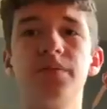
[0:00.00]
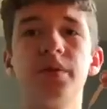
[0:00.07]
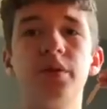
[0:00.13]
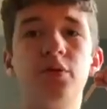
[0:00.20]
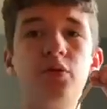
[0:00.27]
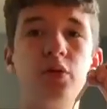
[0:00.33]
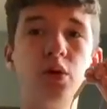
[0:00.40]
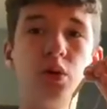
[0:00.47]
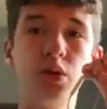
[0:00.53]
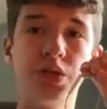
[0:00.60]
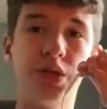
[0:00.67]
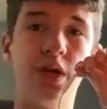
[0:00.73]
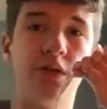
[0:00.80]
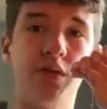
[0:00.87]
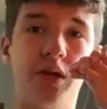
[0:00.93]
Fuel
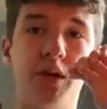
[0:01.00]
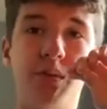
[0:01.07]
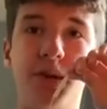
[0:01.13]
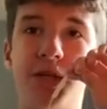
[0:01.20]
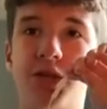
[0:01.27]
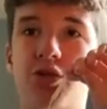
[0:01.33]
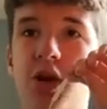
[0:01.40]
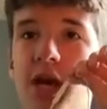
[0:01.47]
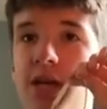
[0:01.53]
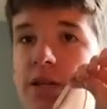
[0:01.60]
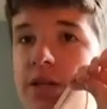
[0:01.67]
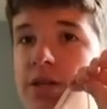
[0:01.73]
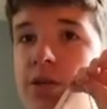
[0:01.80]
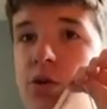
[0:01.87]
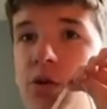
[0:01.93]
is definitely the best track on
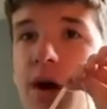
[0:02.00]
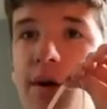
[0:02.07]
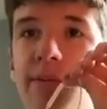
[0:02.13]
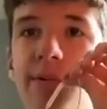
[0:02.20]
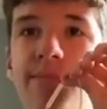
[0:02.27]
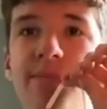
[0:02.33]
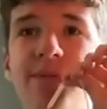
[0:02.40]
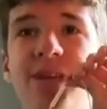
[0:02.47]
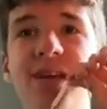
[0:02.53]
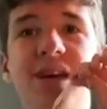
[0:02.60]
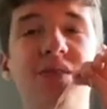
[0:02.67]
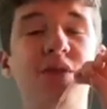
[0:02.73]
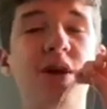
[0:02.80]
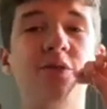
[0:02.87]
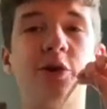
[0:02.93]
this whole album.
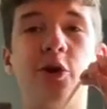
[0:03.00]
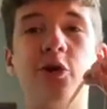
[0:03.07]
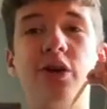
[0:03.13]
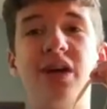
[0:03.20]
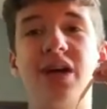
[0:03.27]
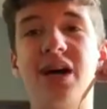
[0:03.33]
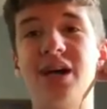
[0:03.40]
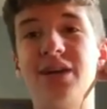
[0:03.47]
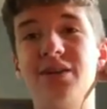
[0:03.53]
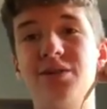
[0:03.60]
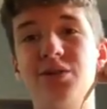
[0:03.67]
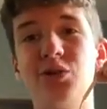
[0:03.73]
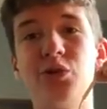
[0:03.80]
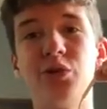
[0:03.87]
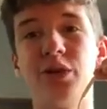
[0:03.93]
If you haven't heard it, I
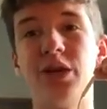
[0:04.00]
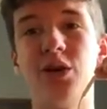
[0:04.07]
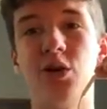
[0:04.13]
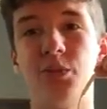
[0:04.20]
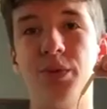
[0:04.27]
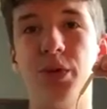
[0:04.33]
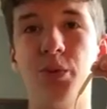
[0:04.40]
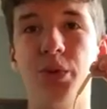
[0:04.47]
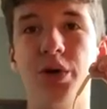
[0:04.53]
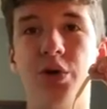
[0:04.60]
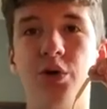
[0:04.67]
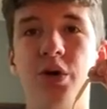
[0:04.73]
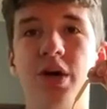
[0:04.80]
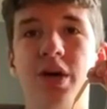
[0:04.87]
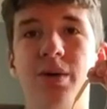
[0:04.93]
totally hope you
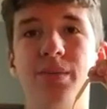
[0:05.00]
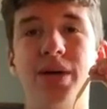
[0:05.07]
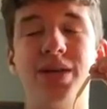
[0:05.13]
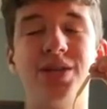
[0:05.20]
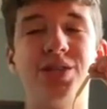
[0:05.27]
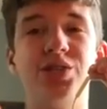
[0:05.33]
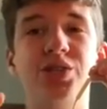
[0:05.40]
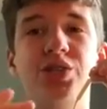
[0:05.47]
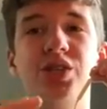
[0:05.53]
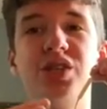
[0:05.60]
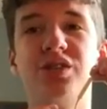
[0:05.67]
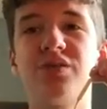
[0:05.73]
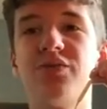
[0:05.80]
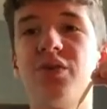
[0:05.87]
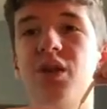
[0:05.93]
will, because
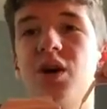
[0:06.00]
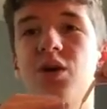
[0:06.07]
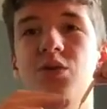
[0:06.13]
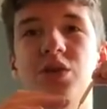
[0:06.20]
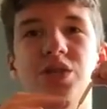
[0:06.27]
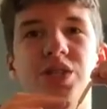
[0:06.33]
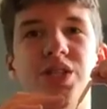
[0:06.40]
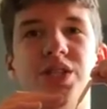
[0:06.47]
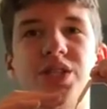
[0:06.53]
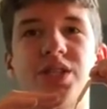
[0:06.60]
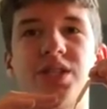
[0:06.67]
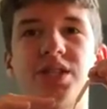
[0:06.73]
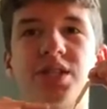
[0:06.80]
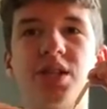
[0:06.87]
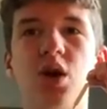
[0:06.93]
Jid's flow is just
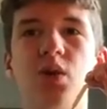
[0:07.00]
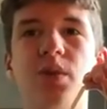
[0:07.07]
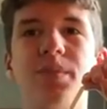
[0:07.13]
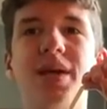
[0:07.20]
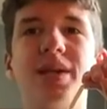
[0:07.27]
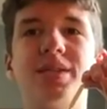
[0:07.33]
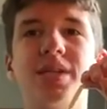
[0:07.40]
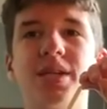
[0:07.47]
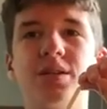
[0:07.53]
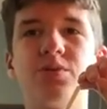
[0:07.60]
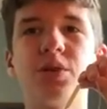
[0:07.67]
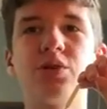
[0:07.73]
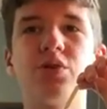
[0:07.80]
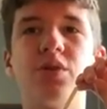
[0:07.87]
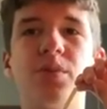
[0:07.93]
so amazing,
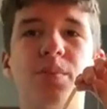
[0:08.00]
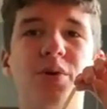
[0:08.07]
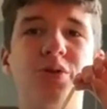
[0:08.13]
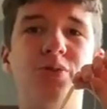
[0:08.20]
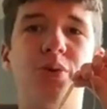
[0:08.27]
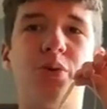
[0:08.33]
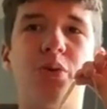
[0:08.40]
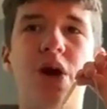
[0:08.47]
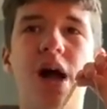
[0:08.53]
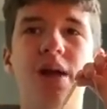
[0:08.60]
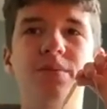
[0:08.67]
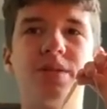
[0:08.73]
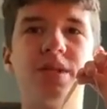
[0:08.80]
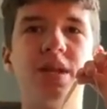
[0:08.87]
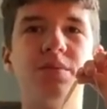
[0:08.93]
especially with the multiple
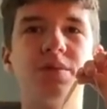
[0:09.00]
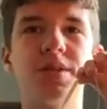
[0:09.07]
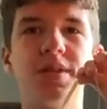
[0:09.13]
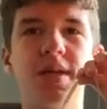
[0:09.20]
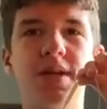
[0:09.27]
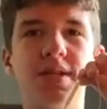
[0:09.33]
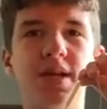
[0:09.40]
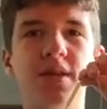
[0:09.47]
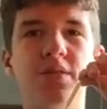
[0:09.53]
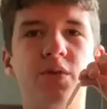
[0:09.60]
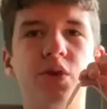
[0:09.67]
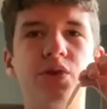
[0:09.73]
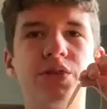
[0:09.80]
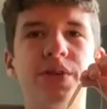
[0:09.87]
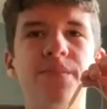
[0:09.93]
rhyme schemes he lays out in the
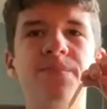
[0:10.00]
verse.